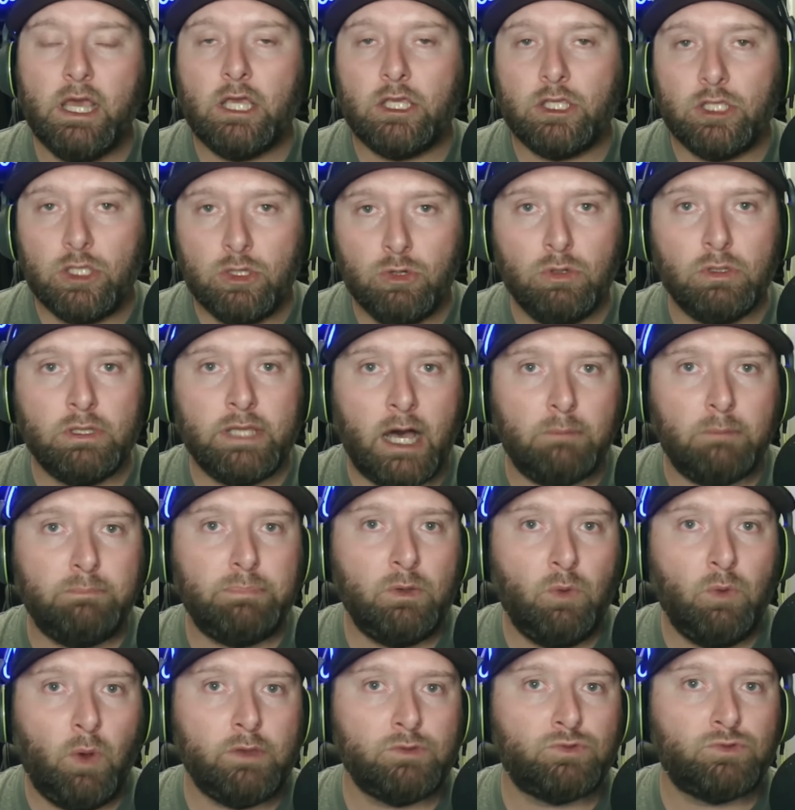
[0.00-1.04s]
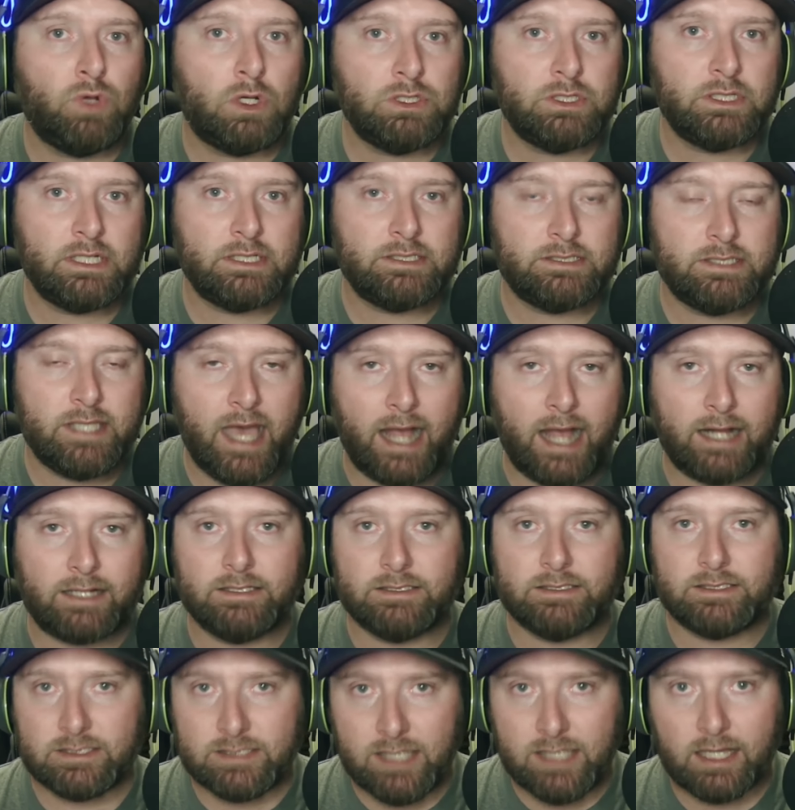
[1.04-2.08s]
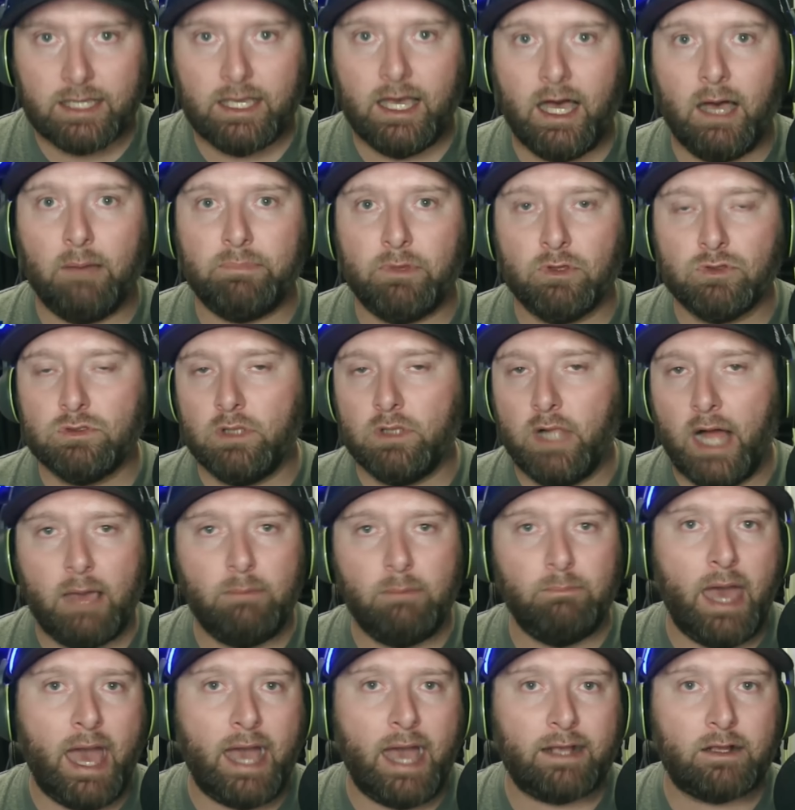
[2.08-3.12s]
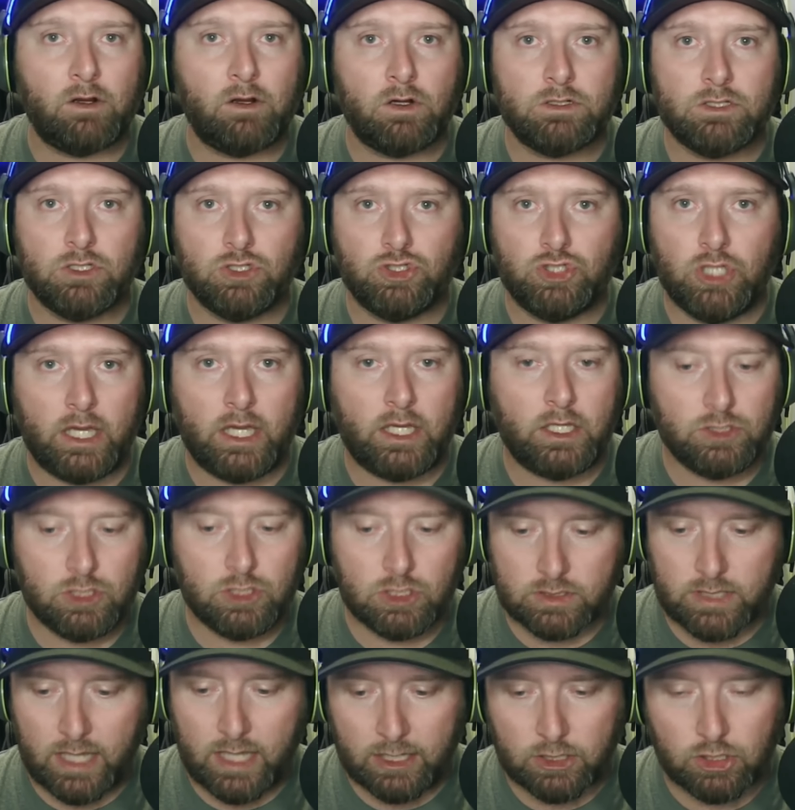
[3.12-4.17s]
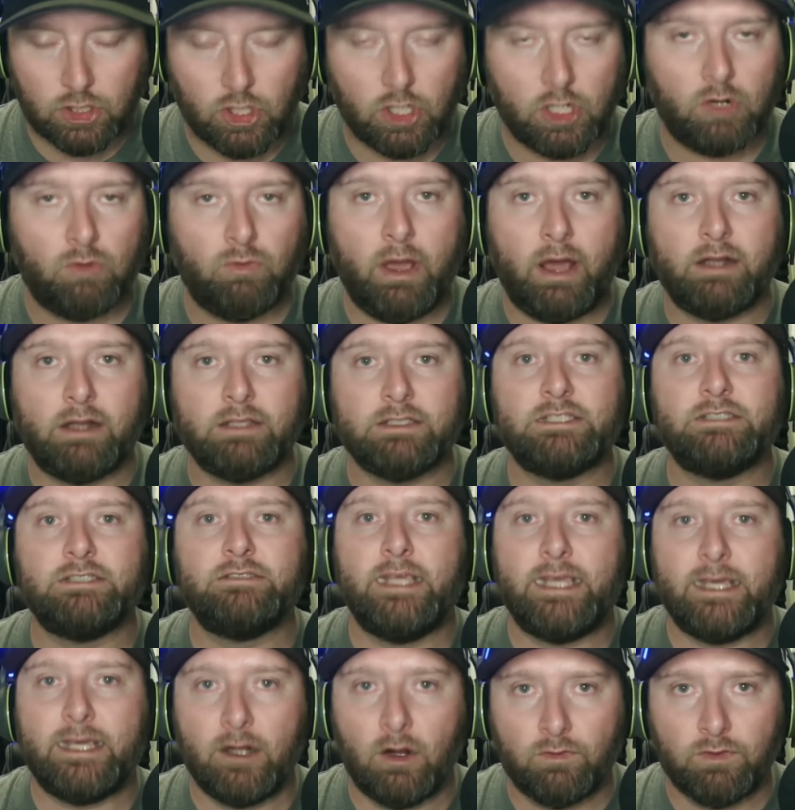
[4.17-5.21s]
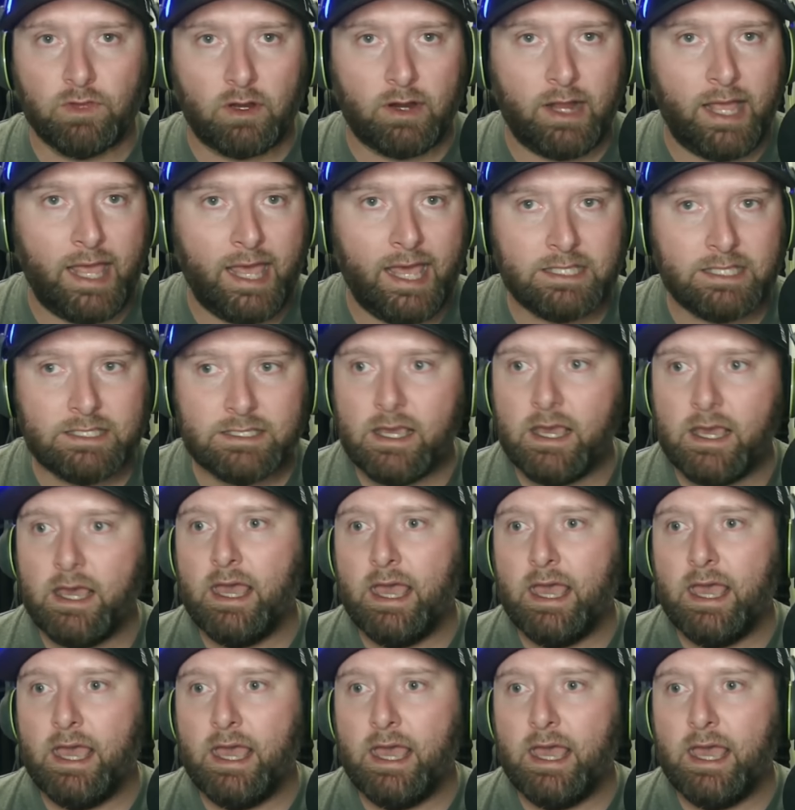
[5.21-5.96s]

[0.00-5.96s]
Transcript: You allow BYU's rushing attack to suck up those linebackers, and Jake can just kind of turn around and sling it over their heads.